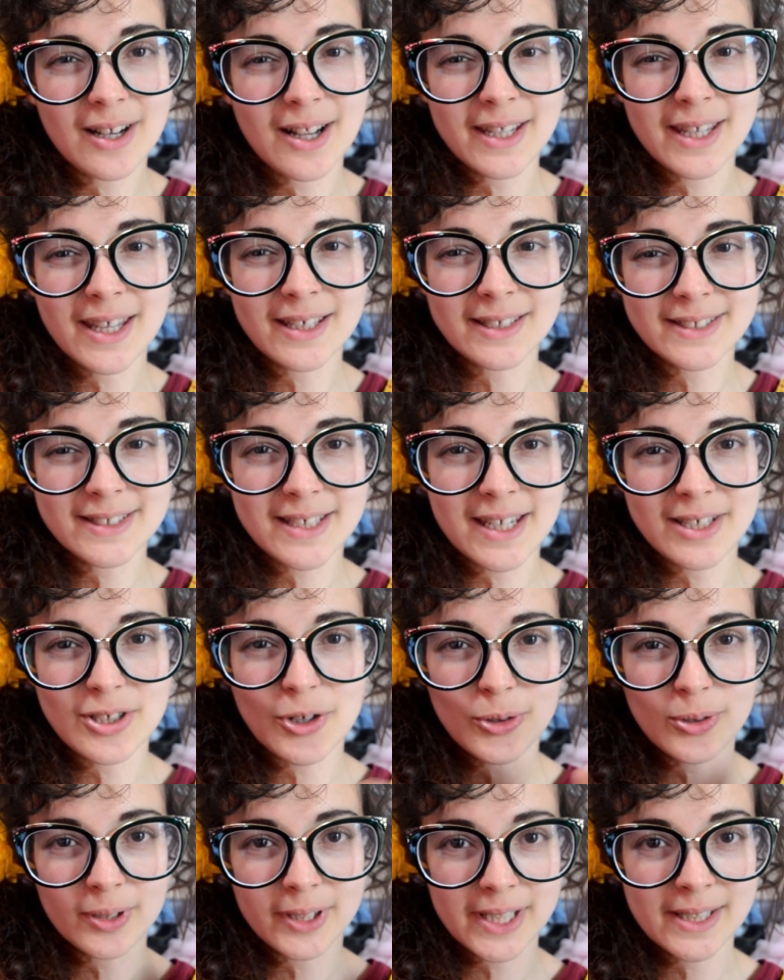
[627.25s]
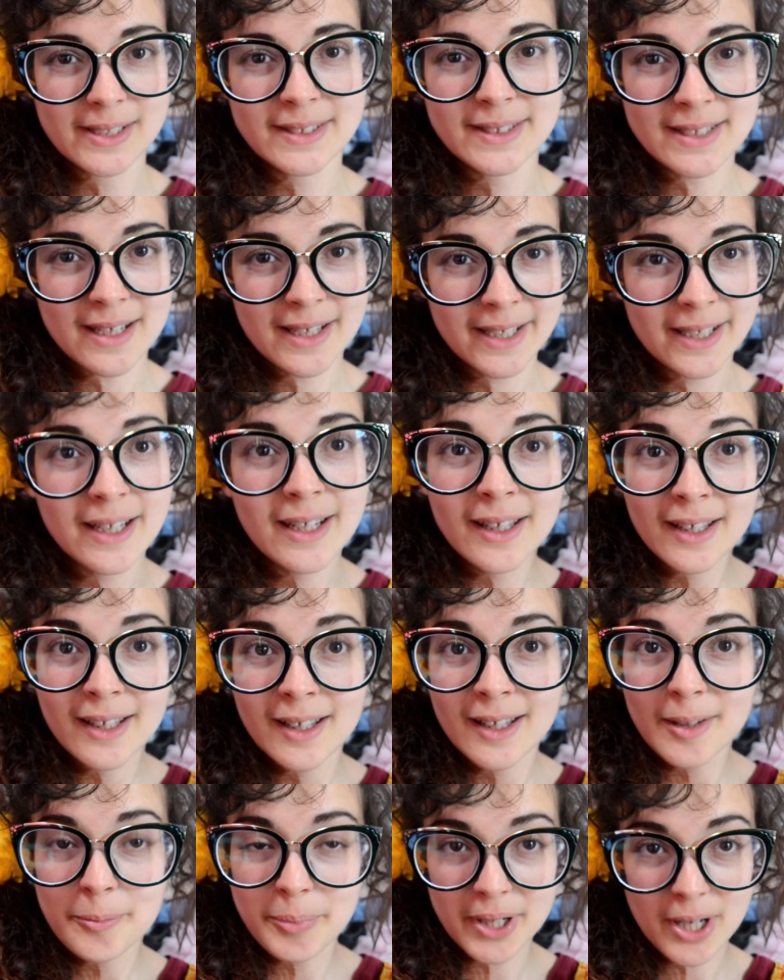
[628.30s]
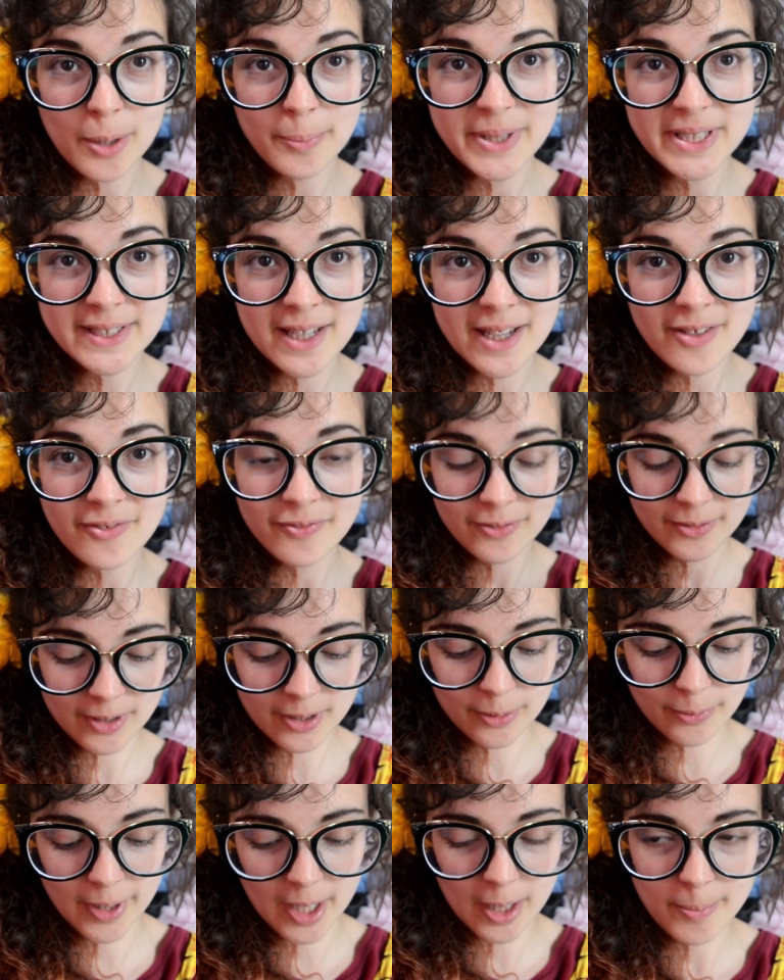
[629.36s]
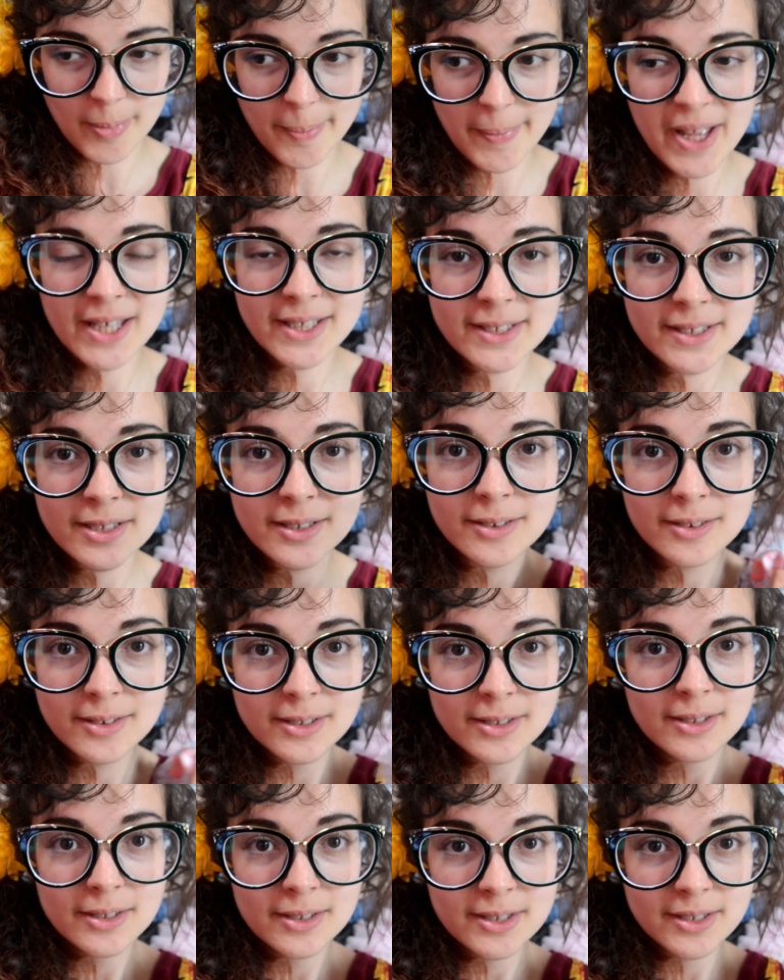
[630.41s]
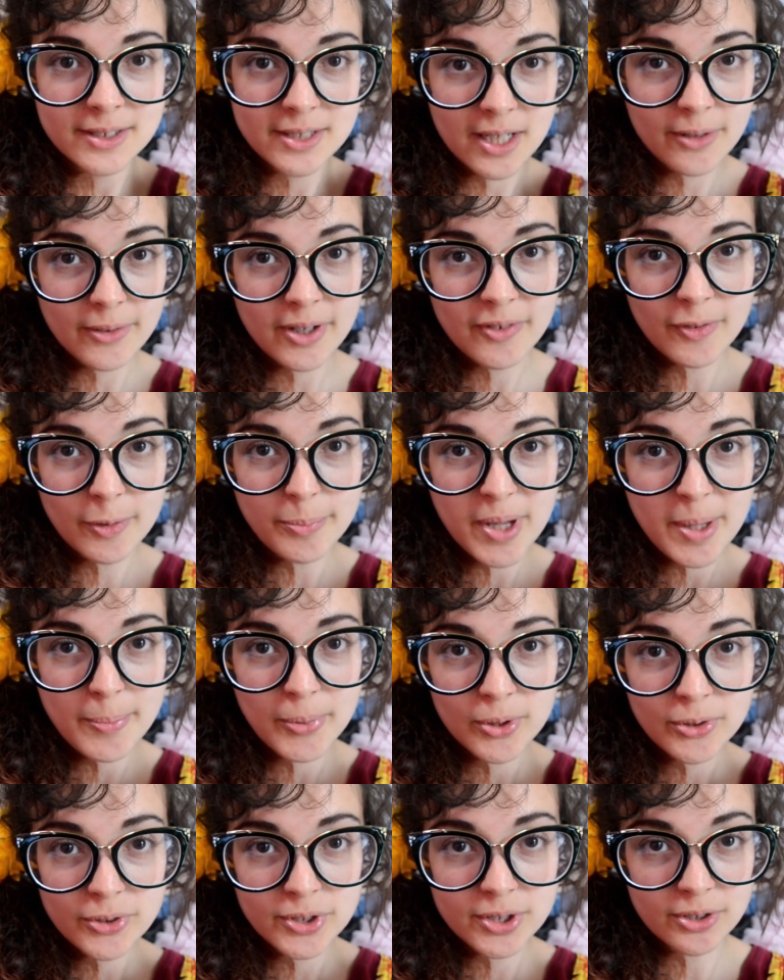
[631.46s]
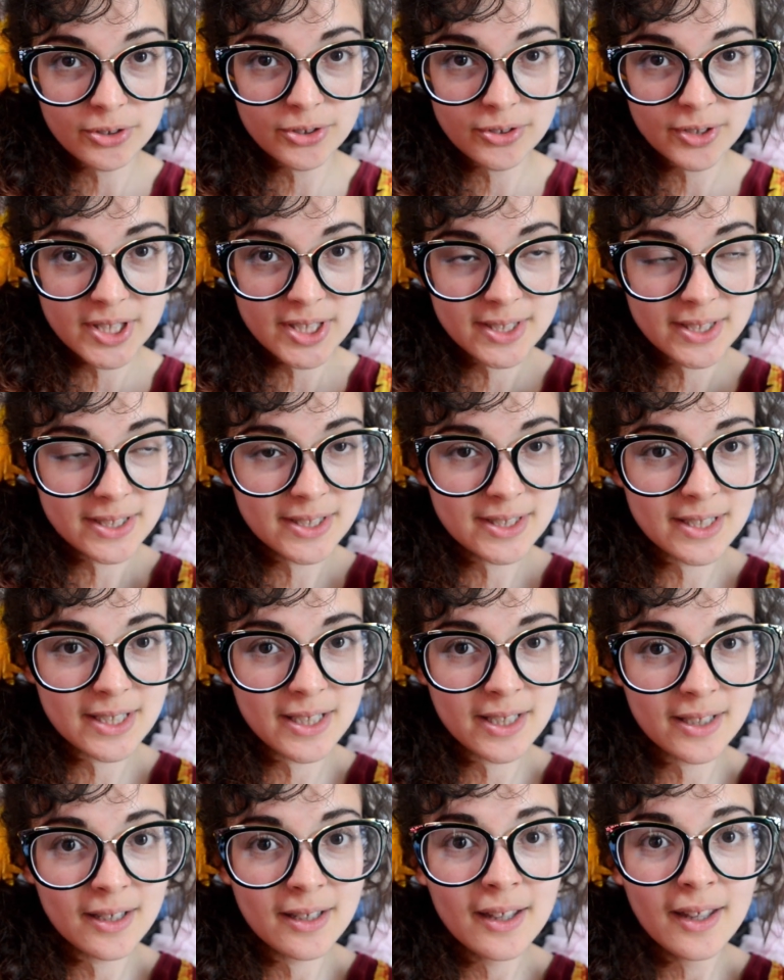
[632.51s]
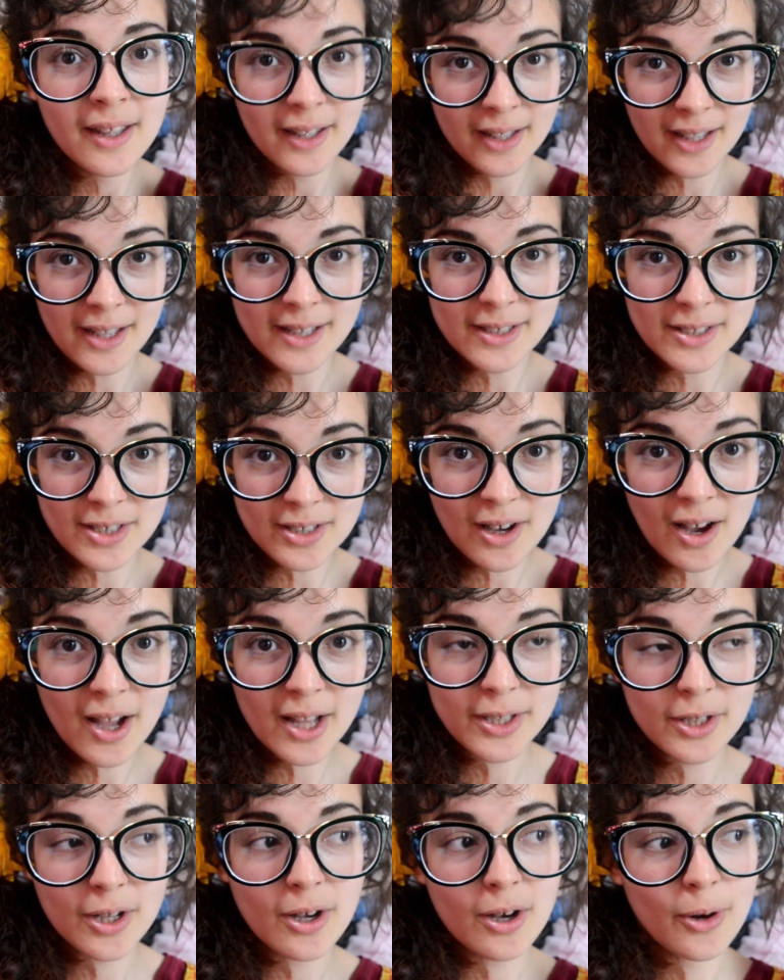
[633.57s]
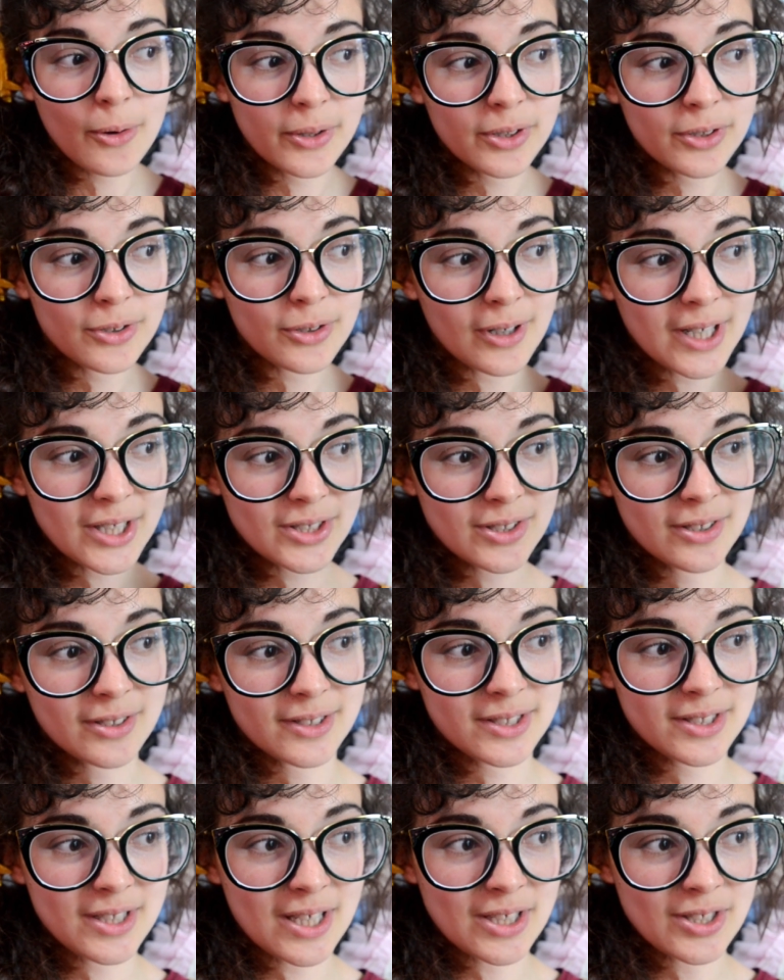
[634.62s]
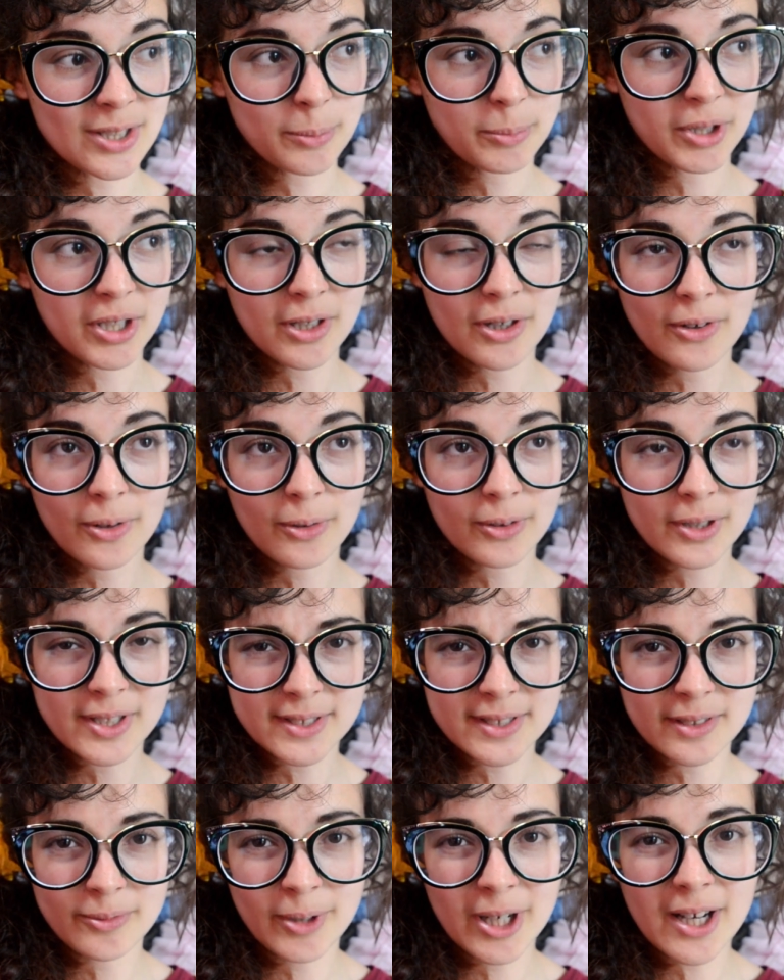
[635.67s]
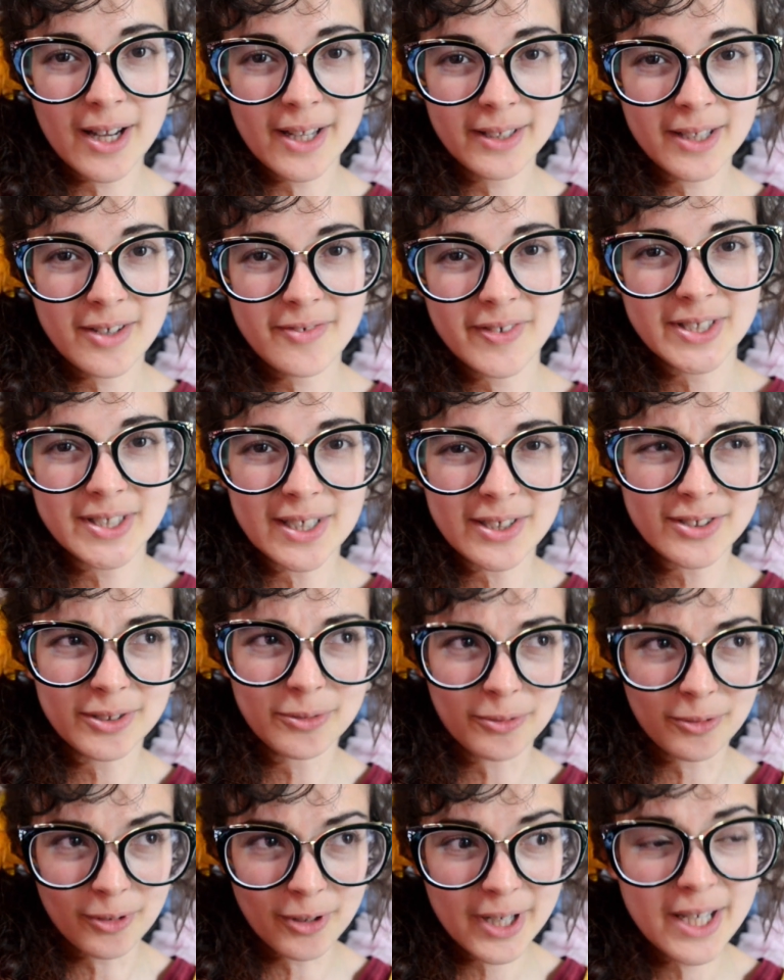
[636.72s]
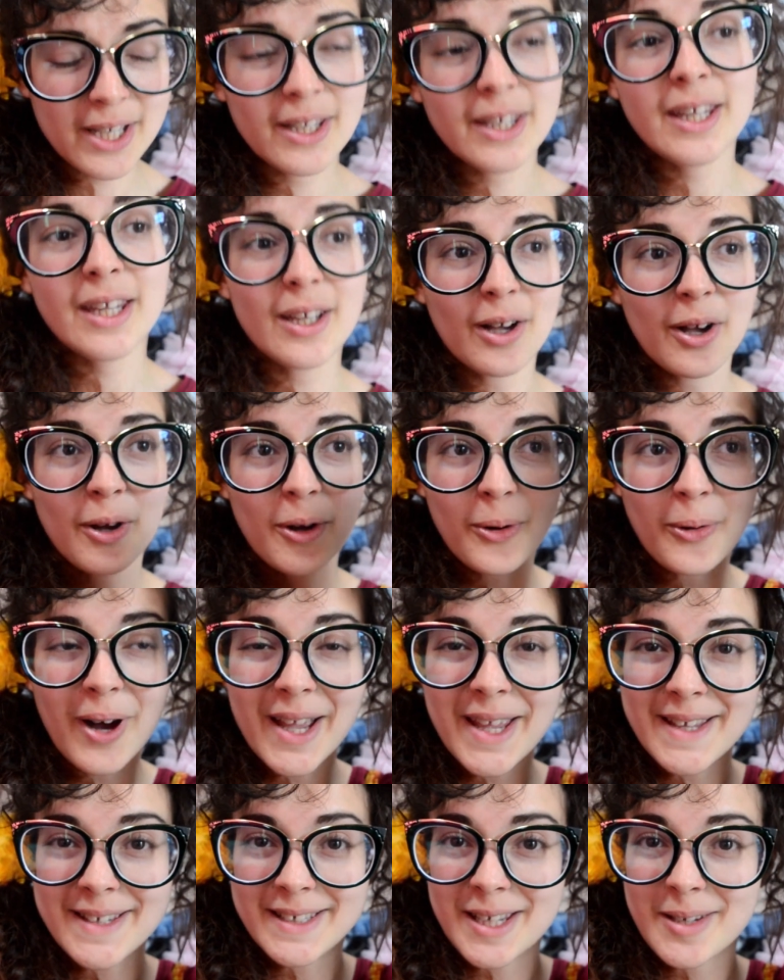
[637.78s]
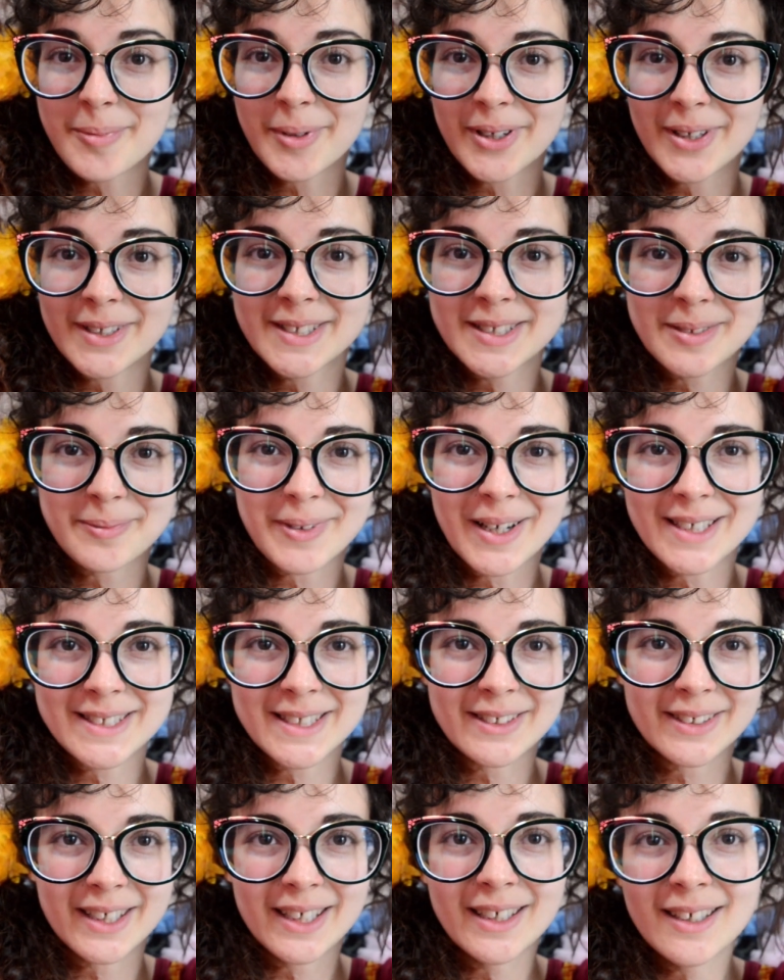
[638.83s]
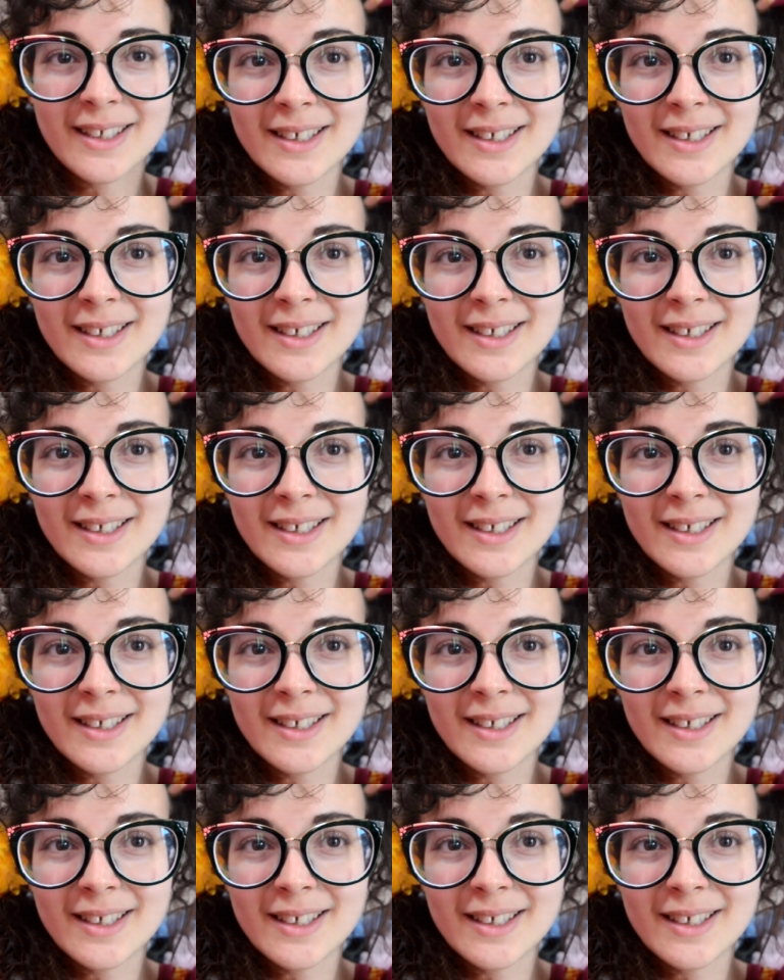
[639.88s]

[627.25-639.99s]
I can't stay totally inside, but I'll be safe, gonna wear my mask, stay away from people, social distancing, and not go in the direction of the station. I'm gonna go, because where I live, it's actually really a quiet neighborhood, surprisingly.